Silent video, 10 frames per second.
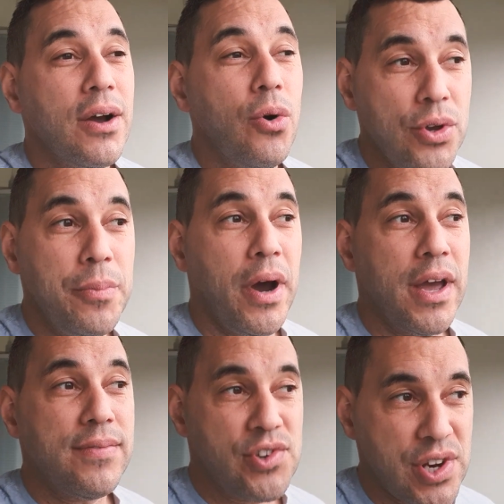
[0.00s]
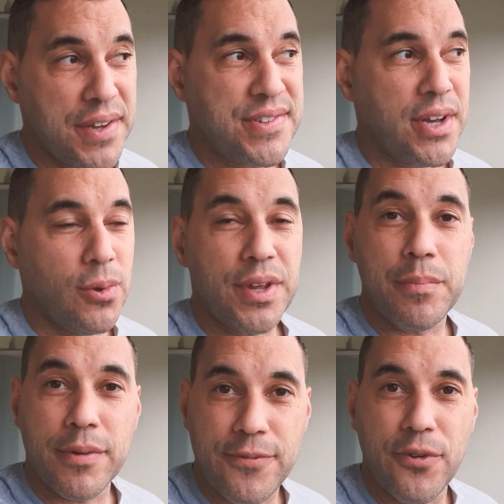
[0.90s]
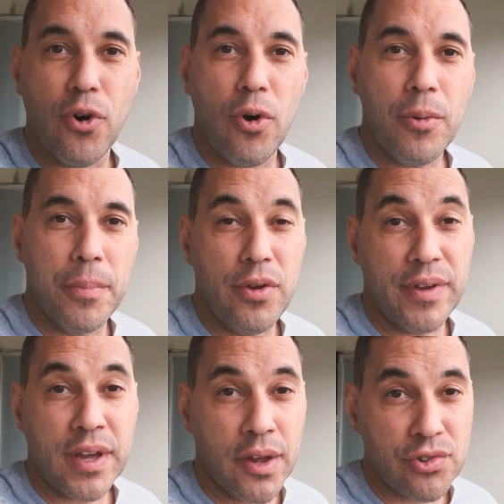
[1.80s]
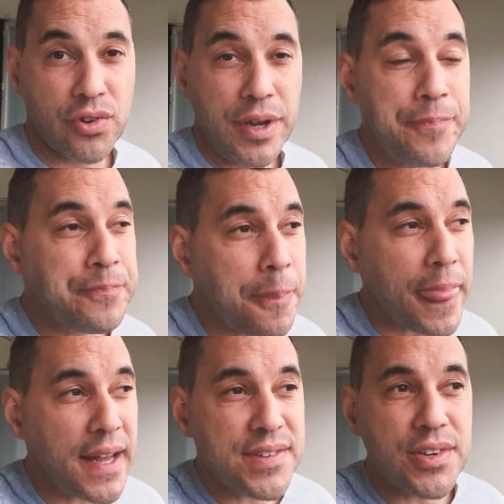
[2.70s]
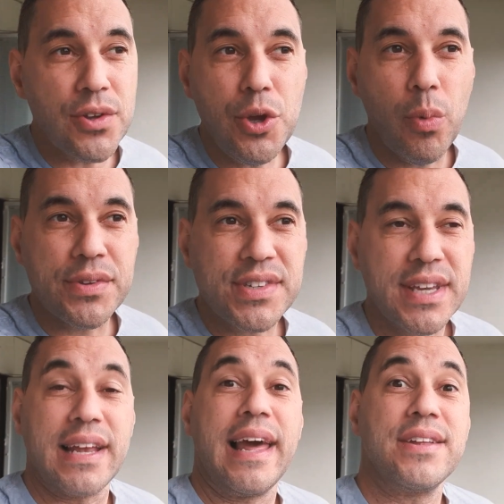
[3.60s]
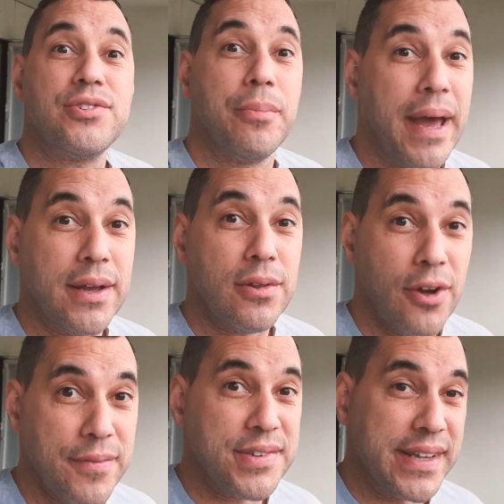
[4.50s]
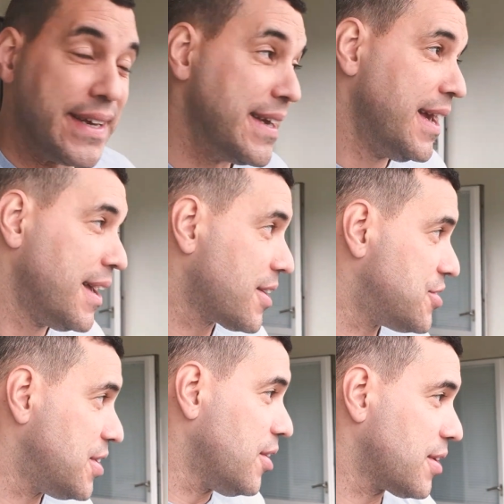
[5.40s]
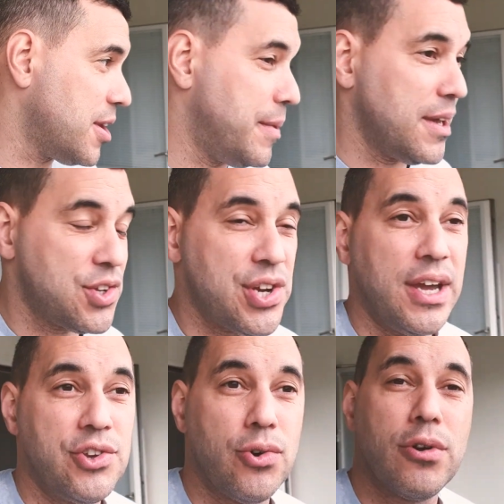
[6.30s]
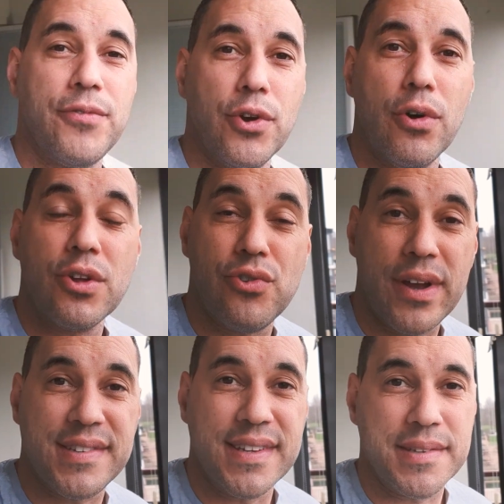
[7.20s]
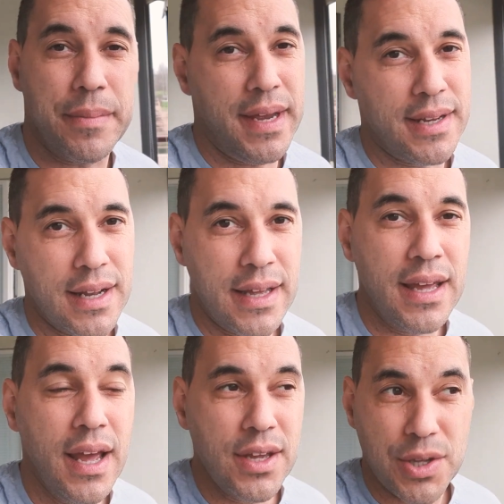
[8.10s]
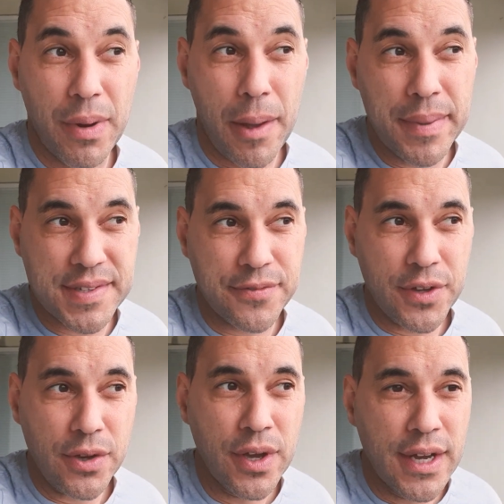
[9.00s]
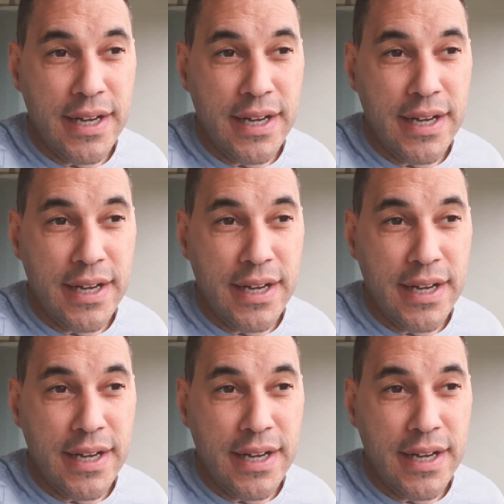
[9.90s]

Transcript: or you might have just sold it before moving country. And so you want to collect your mail, obviously, because you're not going to be able to change all of your addresses immediately. You might miss a few.